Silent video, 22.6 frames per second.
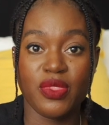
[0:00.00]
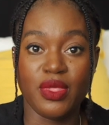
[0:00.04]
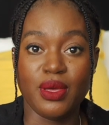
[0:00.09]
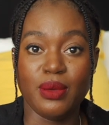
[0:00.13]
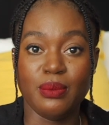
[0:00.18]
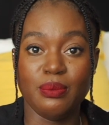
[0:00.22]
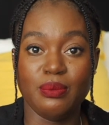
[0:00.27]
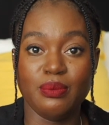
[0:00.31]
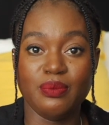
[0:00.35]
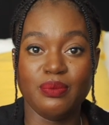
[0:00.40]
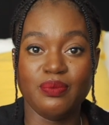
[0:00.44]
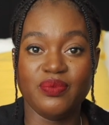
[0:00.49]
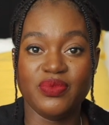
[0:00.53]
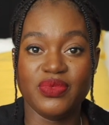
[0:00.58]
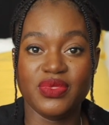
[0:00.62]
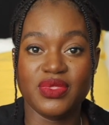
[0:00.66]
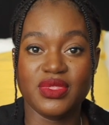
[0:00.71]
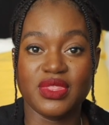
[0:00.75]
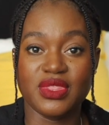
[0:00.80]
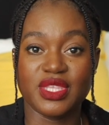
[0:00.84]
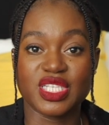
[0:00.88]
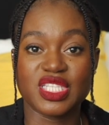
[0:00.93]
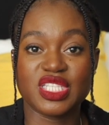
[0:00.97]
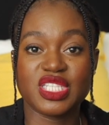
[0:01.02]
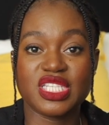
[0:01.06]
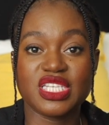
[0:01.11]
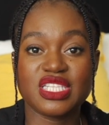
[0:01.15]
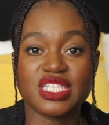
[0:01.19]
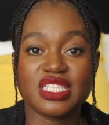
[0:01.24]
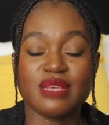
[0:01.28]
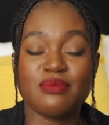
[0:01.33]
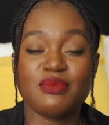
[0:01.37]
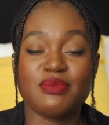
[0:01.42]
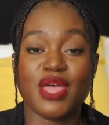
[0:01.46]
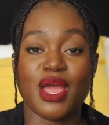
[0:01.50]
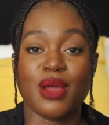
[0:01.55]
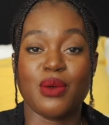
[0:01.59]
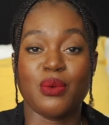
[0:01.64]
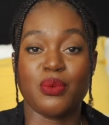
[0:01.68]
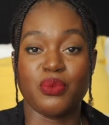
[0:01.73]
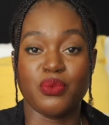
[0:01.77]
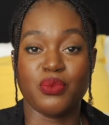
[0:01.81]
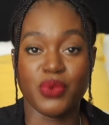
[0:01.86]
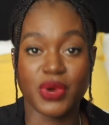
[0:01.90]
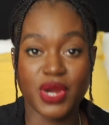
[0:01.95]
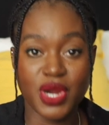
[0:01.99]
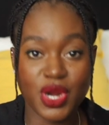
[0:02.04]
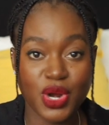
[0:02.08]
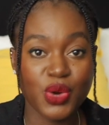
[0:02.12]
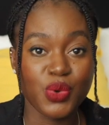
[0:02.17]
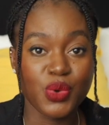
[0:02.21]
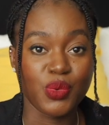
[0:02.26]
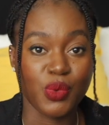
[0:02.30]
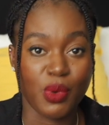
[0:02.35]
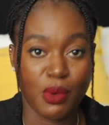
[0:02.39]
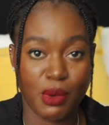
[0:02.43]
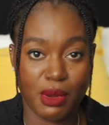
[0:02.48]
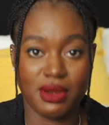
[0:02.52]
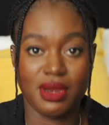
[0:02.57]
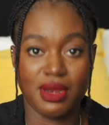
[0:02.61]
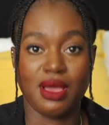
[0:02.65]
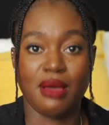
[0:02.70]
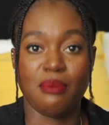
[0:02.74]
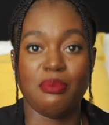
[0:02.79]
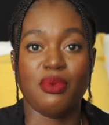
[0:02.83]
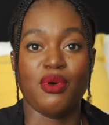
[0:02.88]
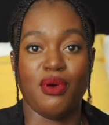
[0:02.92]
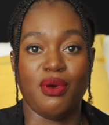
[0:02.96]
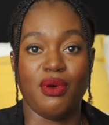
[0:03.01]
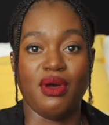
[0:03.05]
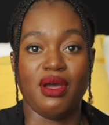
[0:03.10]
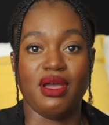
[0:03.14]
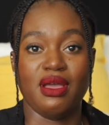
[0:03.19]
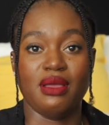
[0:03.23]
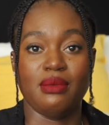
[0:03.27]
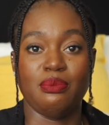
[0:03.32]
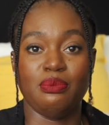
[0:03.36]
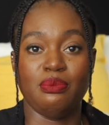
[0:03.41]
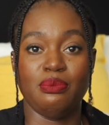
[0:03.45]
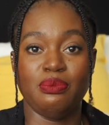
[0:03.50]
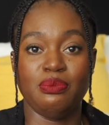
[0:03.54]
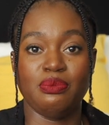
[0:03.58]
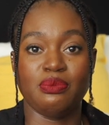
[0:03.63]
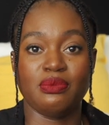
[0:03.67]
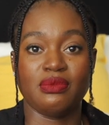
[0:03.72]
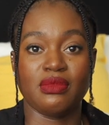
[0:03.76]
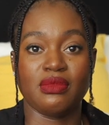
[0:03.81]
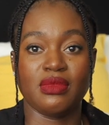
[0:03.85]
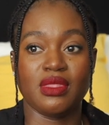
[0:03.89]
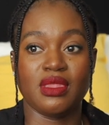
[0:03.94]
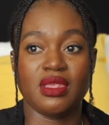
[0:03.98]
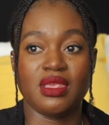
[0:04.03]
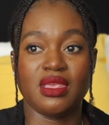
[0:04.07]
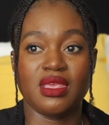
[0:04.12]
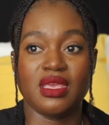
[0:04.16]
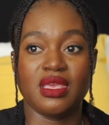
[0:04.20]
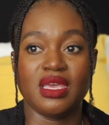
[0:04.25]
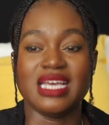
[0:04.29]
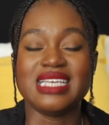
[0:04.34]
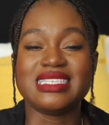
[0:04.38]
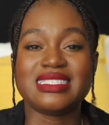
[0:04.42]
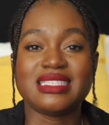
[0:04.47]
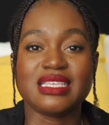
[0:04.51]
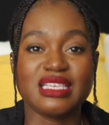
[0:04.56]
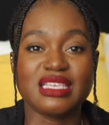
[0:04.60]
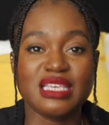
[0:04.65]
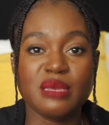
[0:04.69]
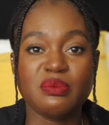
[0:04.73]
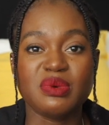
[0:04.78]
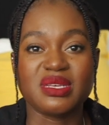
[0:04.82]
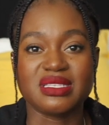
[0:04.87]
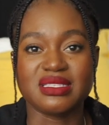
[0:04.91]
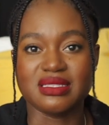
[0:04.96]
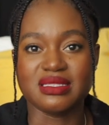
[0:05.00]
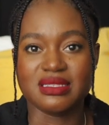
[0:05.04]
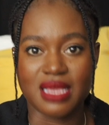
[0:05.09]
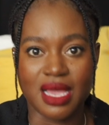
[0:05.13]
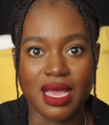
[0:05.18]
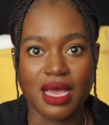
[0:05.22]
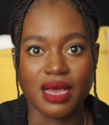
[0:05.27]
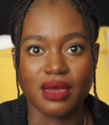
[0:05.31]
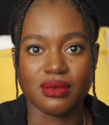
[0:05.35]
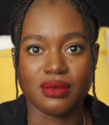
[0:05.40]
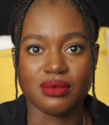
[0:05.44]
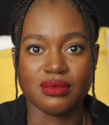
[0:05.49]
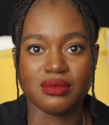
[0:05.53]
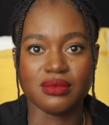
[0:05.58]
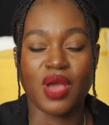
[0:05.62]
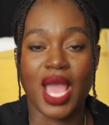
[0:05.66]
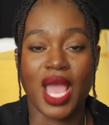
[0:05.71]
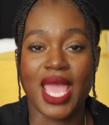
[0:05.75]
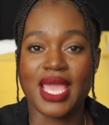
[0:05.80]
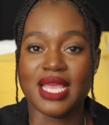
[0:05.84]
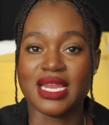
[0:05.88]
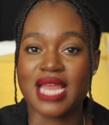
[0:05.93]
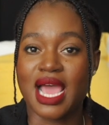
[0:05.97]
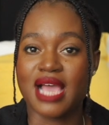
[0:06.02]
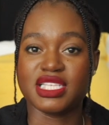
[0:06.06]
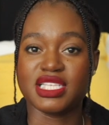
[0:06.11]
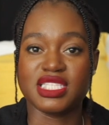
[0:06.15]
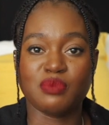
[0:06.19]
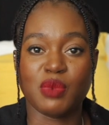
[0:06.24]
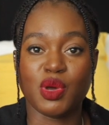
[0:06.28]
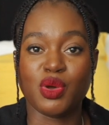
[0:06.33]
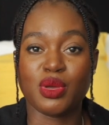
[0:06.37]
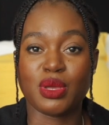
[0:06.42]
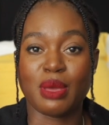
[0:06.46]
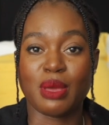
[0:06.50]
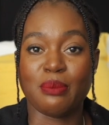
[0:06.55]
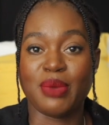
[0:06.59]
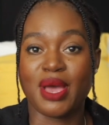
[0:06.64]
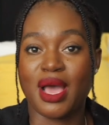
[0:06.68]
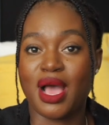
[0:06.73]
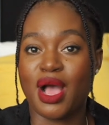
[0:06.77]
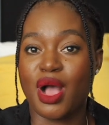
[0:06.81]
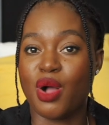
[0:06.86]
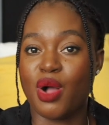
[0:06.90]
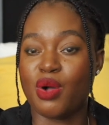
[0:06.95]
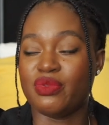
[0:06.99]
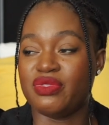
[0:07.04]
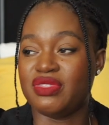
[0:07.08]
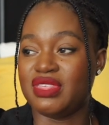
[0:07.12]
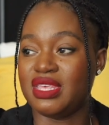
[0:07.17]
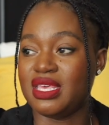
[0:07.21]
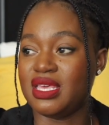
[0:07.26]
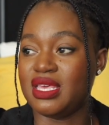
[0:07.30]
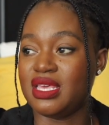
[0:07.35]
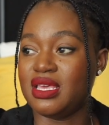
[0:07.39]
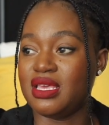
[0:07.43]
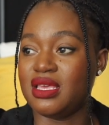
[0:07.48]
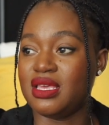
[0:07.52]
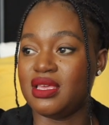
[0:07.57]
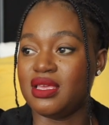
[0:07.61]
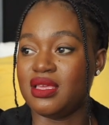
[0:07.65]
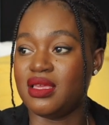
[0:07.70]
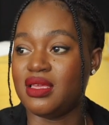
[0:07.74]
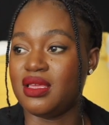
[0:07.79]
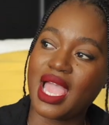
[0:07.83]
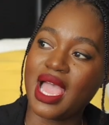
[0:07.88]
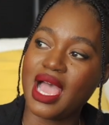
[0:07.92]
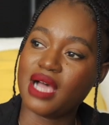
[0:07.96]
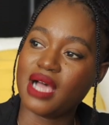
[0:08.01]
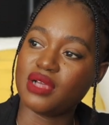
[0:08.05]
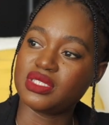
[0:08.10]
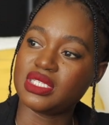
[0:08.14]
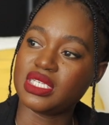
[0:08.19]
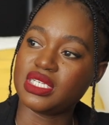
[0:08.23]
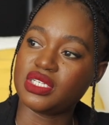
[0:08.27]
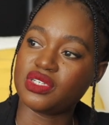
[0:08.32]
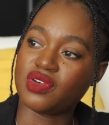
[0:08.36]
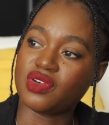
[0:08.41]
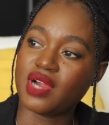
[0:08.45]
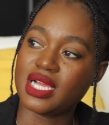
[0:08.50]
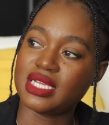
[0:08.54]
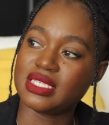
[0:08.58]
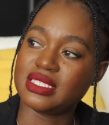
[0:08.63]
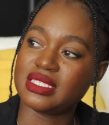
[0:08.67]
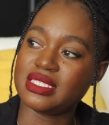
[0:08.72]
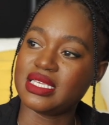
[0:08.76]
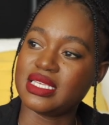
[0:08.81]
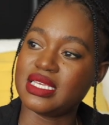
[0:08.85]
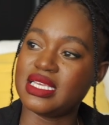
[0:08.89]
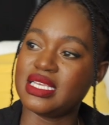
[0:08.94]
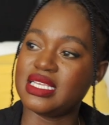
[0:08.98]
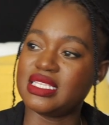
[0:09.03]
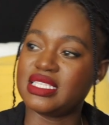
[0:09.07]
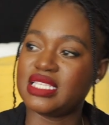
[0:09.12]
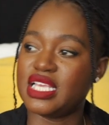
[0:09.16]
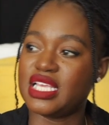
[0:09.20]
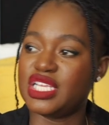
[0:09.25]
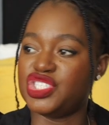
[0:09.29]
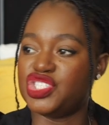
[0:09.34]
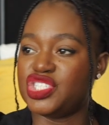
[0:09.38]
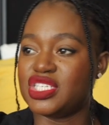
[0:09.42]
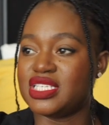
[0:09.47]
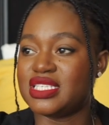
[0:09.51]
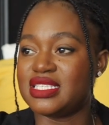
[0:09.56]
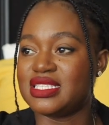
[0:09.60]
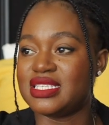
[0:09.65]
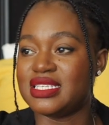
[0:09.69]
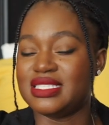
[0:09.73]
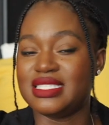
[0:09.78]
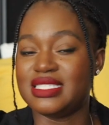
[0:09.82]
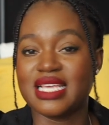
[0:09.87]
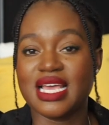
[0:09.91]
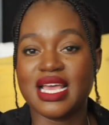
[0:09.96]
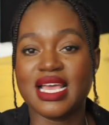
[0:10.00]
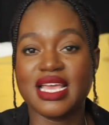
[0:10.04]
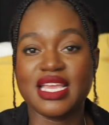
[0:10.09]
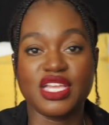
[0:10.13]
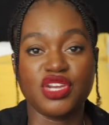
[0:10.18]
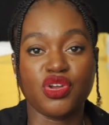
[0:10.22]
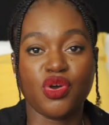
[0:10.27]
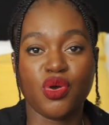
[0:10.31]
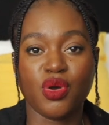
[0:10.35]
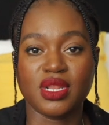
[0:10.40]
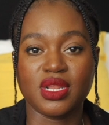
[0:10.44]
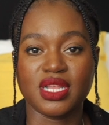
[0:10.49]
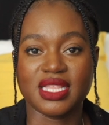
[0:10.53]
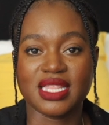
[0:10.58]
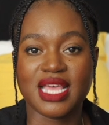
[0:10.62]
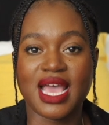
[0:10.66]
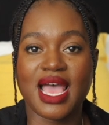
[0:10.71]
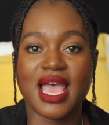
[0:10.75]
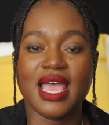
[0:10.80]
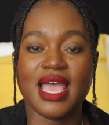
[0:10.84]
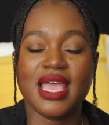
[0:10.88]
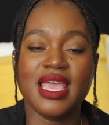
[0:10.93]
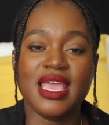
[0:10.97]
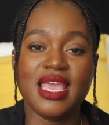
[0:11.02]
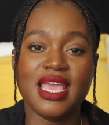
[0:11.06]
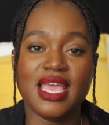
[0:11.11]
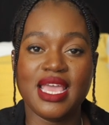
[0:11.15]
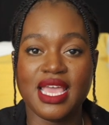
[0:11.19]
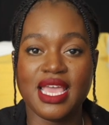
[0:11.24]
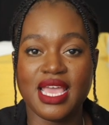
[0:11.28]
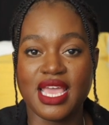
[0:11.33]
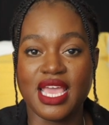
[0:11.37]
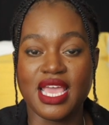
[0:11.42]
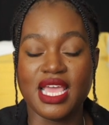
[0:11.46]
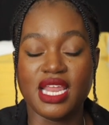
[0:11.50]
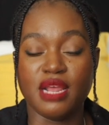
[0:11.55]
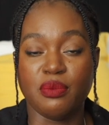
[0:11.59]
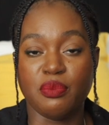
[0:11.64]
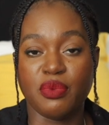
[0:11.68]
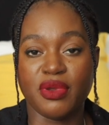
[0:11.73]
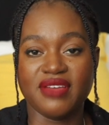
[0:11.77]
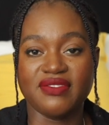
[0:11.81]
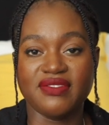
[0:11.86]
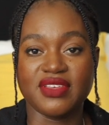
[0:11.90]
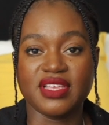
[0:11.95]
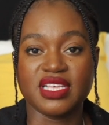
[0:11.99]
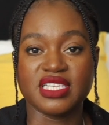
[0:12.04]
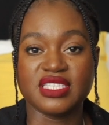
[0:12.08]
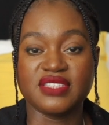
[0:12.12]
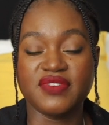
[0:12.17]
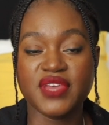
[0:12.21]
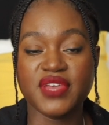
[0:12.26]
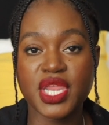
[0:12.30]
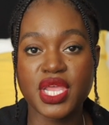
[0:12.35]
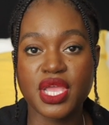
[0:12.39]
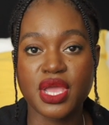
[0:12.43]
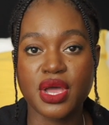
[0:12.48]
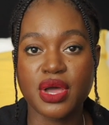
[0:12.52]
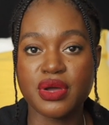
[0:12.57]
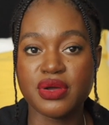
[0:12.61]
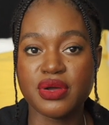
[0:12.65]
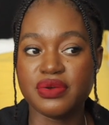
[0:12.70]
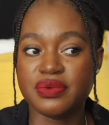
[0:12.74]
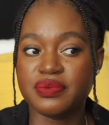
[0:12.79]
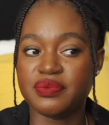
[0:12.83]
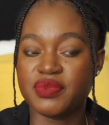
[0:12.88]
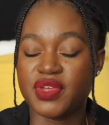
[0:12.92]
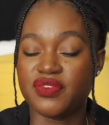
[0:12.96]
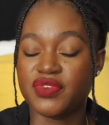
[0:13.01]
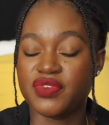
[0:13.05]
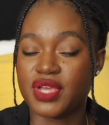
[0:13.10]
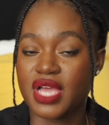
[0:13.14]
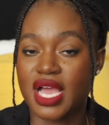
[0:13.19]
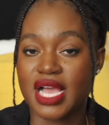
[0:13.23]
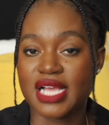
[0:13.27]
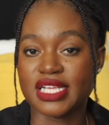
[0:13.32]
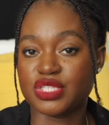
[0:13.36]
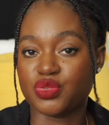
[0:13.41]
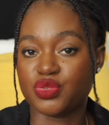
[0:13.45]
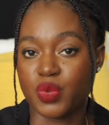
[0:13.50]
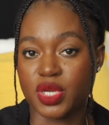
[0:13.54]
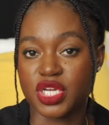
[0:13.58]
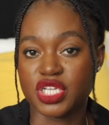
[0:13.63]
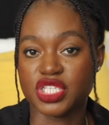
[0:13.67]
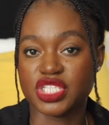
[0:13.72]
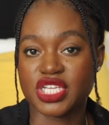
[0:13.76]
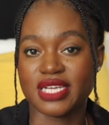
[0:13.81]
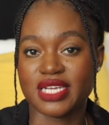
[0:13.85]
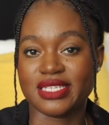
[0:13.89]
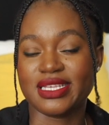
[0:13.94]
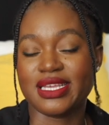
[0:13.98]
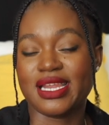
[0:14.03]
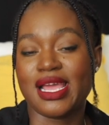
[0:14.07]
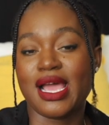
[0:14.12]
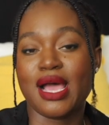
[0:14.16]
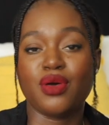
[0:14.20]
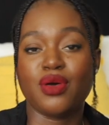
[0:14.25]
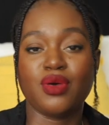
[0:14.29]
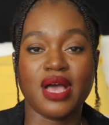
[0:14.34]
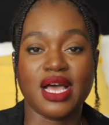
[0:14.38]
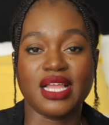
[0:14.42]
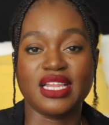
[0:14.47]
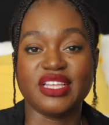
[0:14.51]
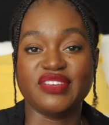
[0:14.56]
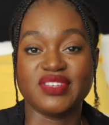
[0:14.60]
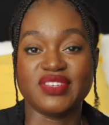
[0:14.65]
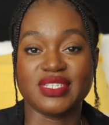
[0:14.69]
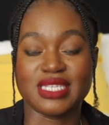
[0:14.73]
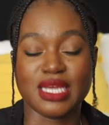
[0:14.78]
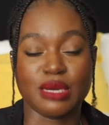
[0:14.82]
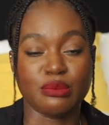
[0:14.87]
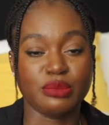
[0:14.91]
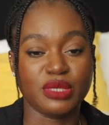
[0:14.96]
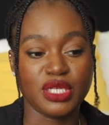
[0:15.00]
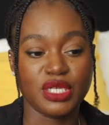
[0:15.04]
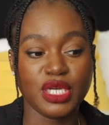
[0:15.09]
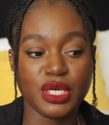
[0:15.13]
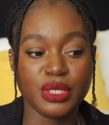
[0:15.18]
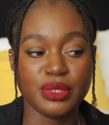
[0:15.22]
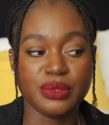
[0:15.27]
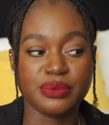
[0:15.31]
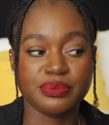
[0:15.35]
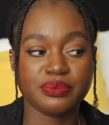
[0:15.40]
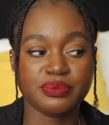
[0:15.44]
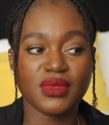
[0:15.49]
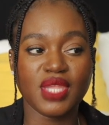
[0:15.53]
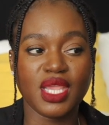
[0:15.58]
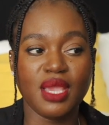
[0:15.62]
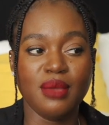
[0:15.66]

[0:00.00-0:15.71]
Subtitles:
them. The system that we're growing up on is to keep us down. And I spoke about the housing crisis and just the debt and all of that in a previous video. If you guys want to check that out, I'll leave it down below.